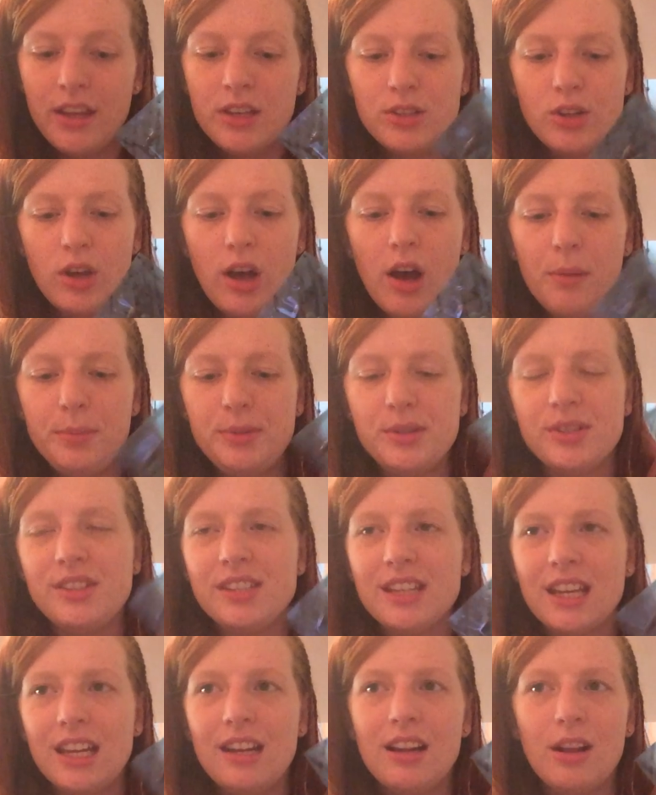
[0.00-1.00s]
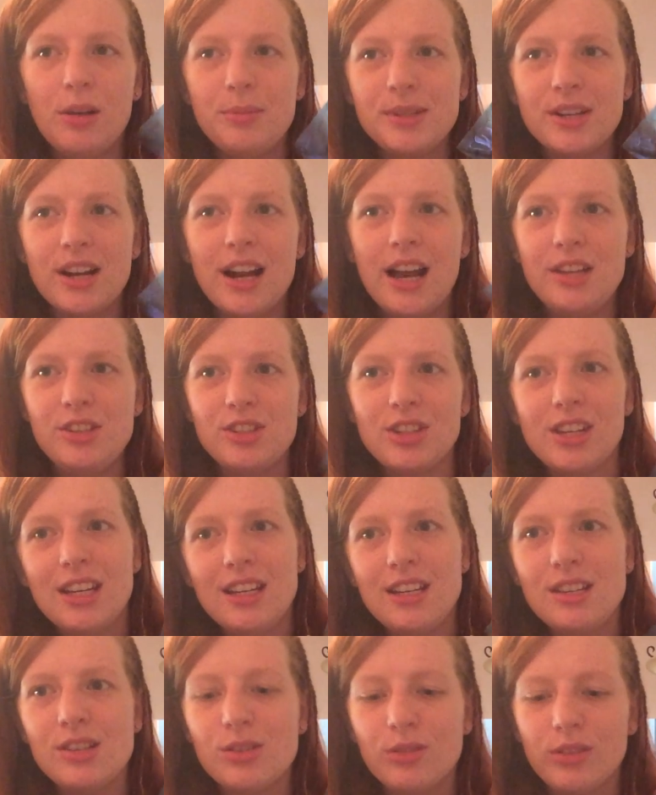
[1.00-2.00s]
So it helps your skin, it helps your eyes, your
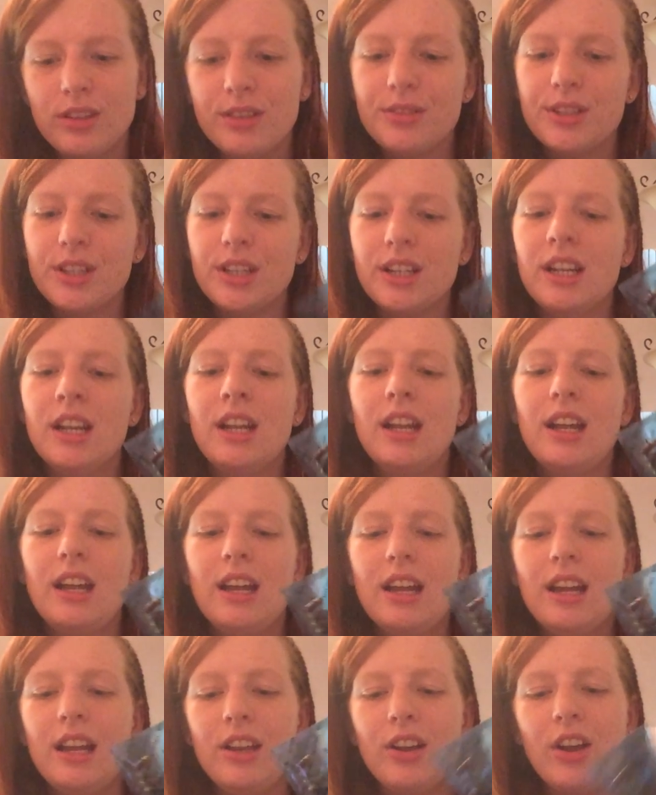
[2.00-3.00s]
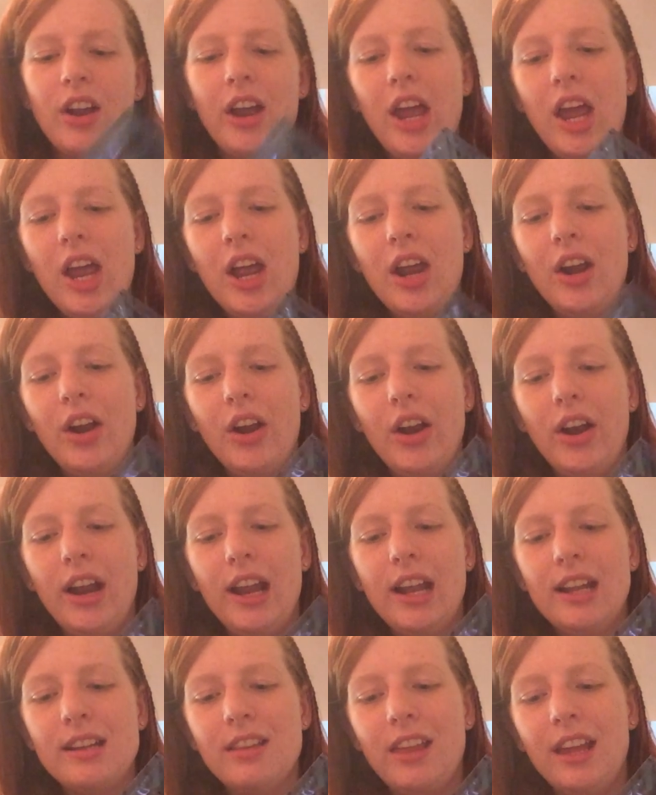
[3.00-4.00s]
kidneys, your liver, your hair.
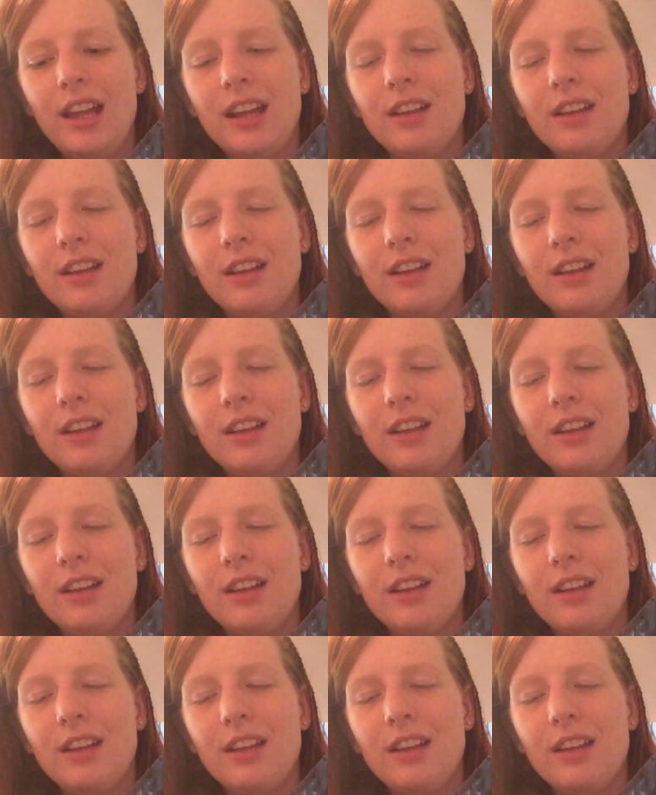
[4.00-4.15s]
It